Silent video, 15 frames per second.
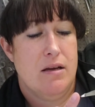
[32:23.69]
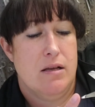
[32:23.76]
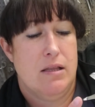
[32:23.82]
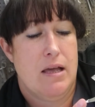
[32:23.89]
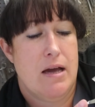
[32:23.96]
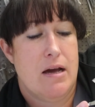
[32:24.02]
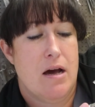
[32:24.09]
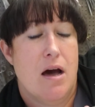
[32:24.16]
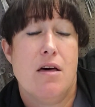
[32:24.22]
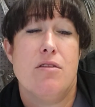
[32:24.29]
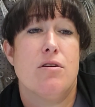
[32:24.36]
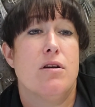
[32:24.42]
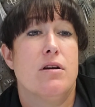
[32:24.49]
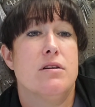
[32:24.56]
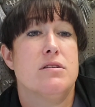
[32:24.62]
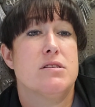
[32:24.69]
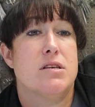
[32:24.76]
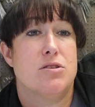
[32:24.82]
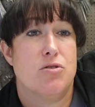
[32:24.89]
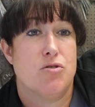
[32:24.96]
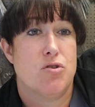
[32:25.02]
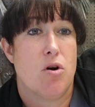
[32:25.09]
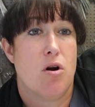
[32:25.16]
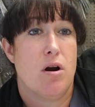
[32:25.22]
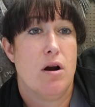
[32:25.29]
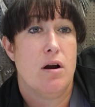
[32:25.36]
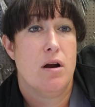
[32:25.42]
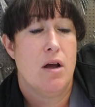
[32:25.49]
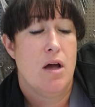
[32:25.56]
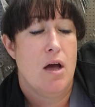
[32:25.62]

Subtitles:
like other scissors are.